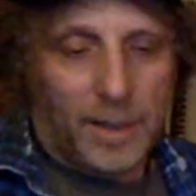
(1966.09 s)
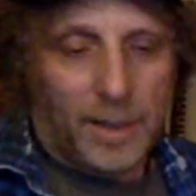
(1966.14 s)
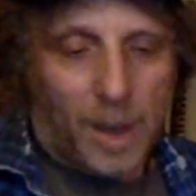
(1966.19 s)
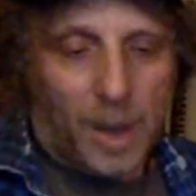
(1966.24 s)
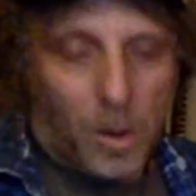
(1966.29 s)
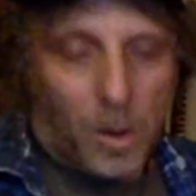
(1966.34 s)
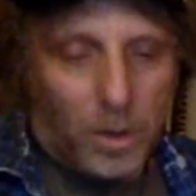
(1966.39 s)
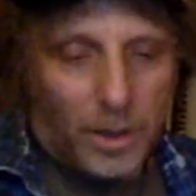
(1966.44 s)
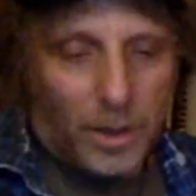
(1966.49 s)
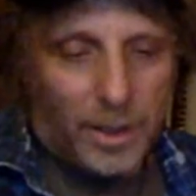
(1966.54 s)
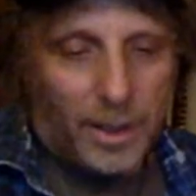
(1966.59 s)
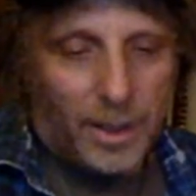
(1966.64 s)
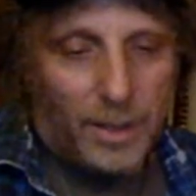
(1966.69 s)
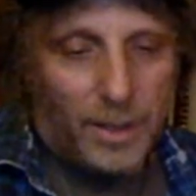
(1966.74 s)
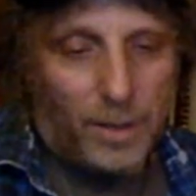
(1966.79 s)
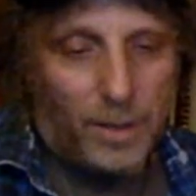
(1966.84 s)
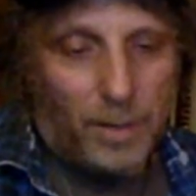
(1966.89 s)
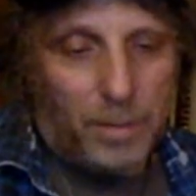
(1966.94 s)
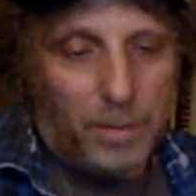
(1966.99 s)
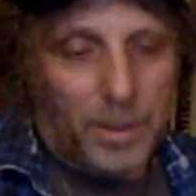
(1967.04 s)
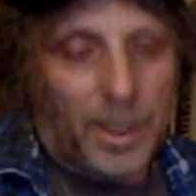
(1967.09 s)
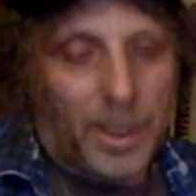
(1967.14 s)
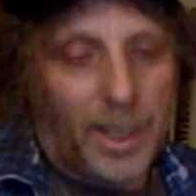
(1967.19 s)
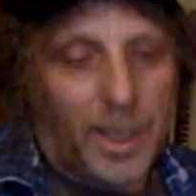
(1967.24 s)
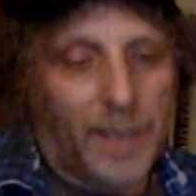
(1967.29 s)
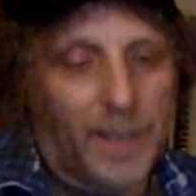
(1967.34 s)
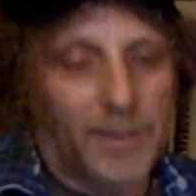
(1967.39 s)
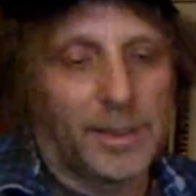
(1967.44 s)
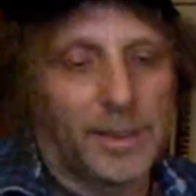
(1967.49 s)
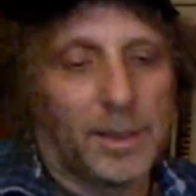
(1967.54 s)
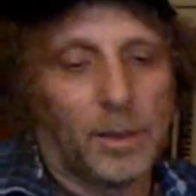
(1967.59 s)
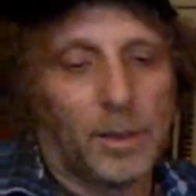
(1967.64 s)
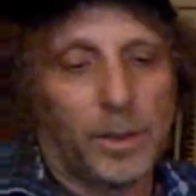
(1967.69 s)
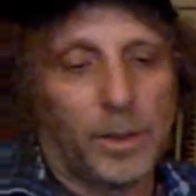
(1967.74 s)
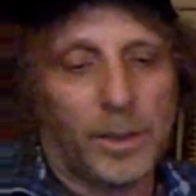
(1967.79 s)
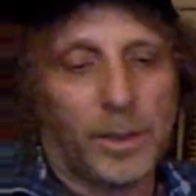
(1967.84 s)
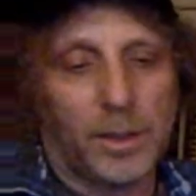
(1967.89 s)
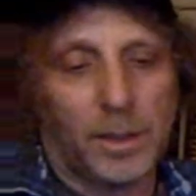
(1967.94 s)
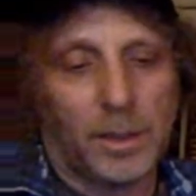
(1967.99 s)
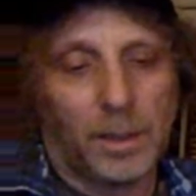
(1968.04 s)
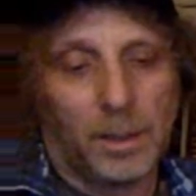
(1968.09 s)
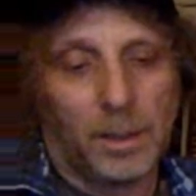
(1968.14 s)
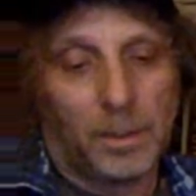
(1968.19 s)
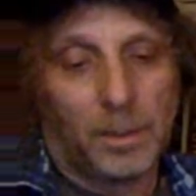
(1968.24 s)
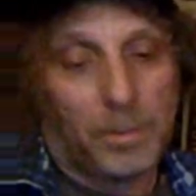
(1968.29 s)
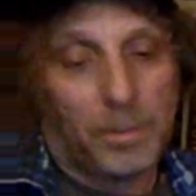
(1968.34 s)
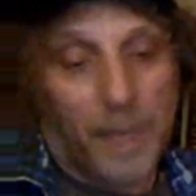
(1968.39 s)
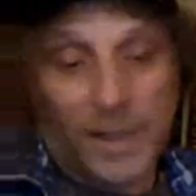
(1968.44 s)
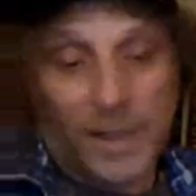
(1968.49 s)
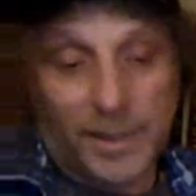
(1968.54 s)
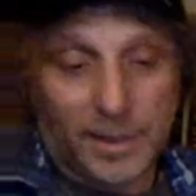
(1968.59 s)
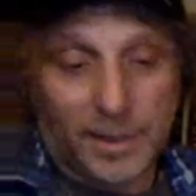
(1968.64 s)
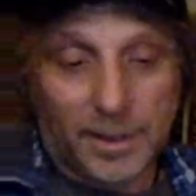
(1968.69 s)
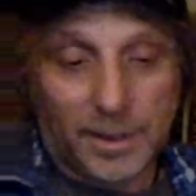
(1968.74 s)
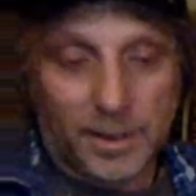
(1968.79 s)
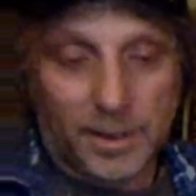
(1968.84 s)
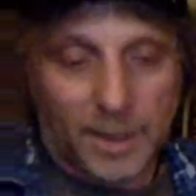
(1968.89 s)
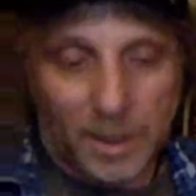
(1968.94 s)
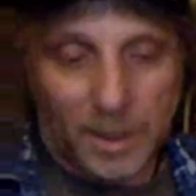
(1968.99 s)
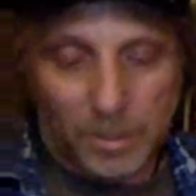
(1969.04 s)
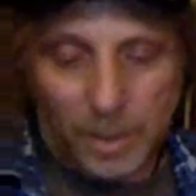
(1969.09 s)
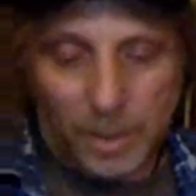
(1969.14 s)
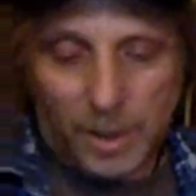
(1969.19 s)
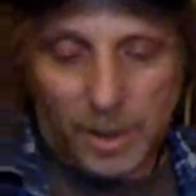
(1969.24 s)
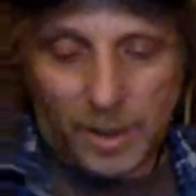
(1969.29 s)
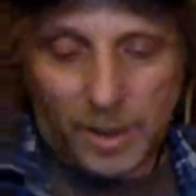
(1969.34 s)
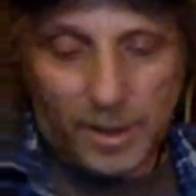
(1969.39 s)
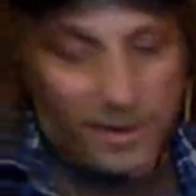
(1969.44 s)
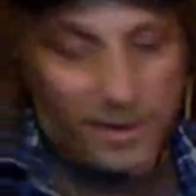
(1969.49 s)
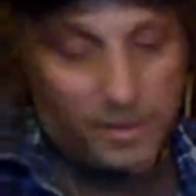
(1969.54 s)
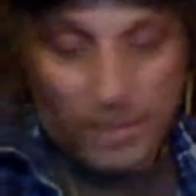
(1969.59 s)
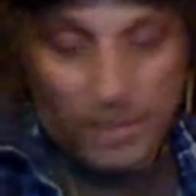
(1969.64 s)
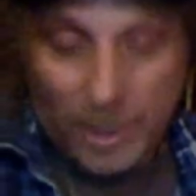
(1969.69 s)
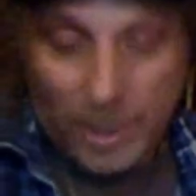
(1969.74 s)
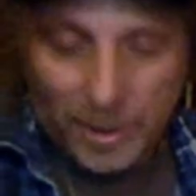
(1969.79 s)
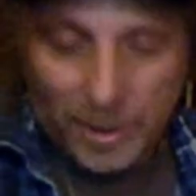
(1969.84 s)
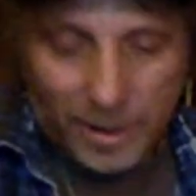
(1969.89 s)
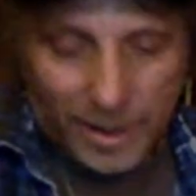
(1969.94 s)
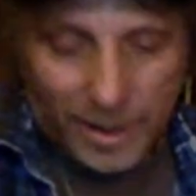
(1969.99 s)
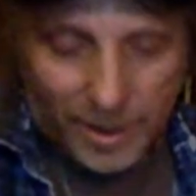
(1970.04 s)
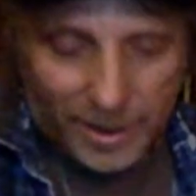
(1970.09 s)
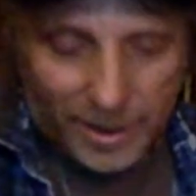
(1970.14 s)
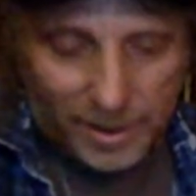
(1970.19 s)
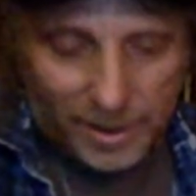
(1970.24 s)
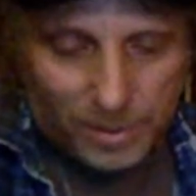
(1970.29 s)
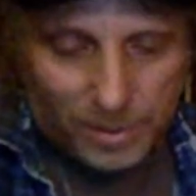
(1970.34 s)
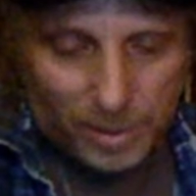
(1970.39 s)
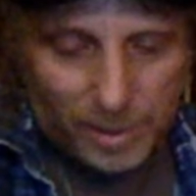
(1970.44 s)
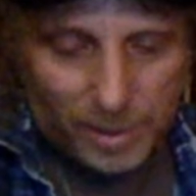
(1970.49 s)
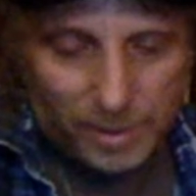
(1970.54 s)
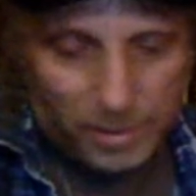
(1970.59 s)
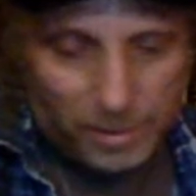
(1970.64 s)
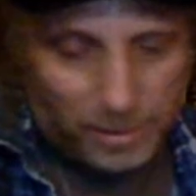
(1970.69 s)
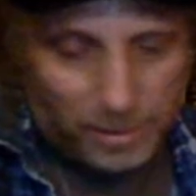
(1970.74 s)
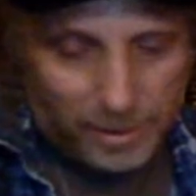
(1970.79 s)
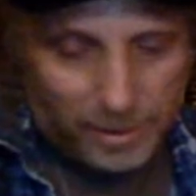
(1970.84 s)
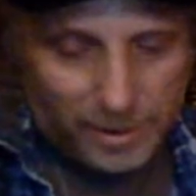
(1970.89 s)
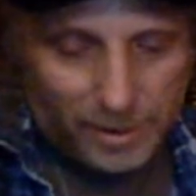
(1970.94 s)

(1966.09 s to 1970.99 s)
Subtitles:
totally replicates the original best can be, especially at this price point.